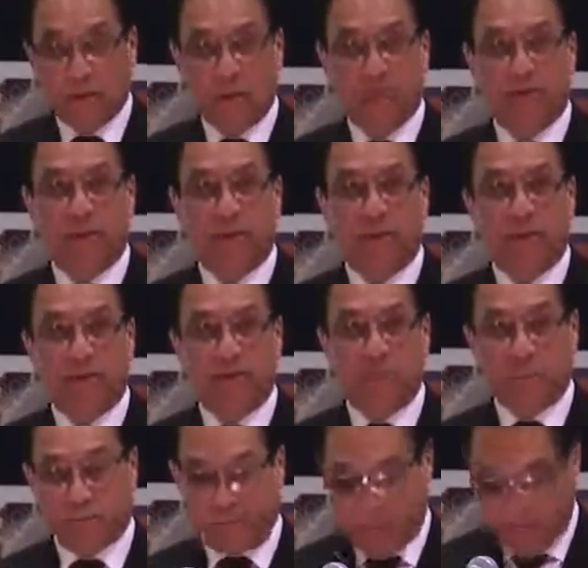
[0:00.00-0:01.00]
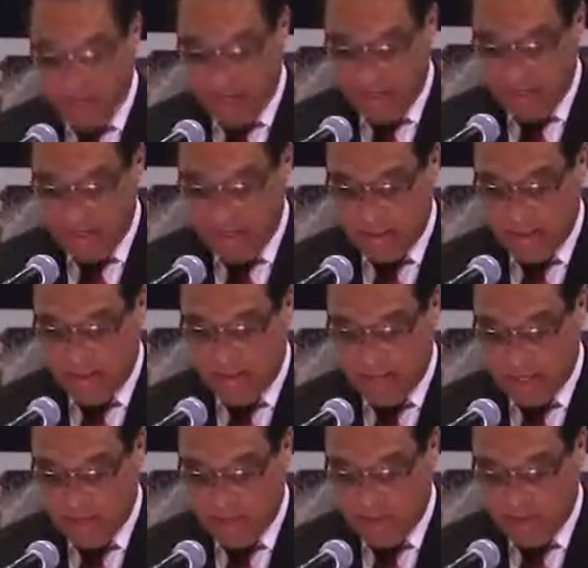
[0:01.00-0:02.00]
These occasions provide
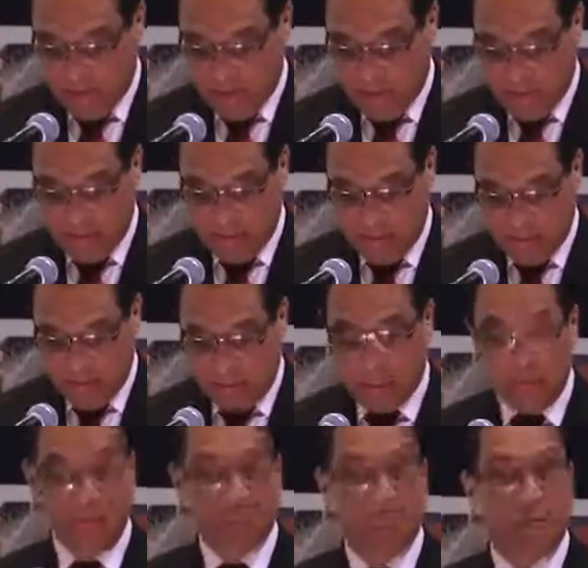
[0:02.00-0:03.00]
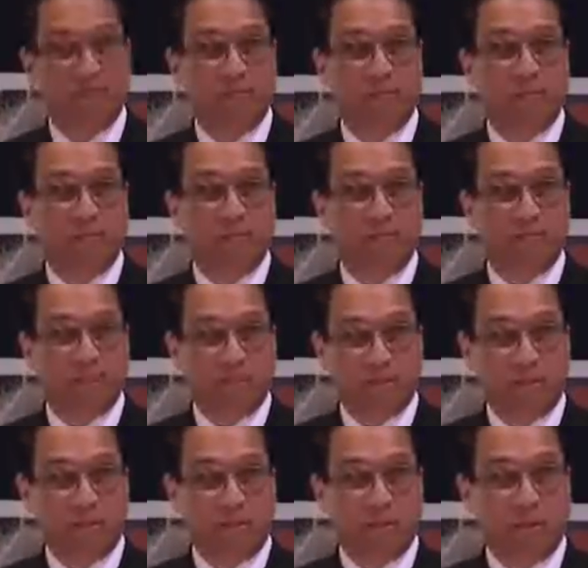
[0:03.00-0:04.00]
valuable interaction between the government and the
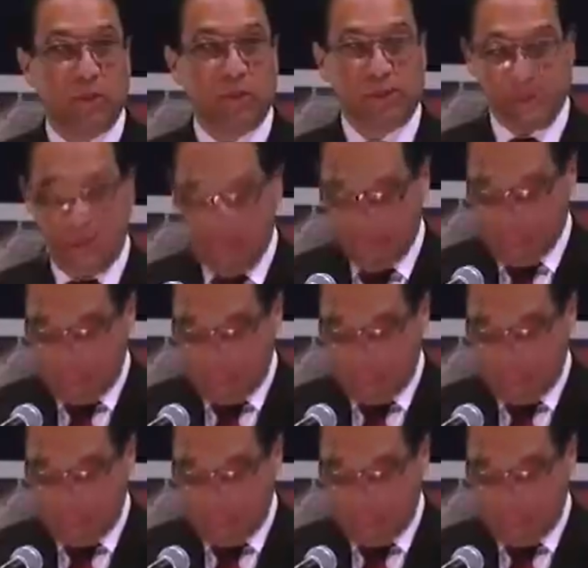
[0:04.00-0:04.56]
business community,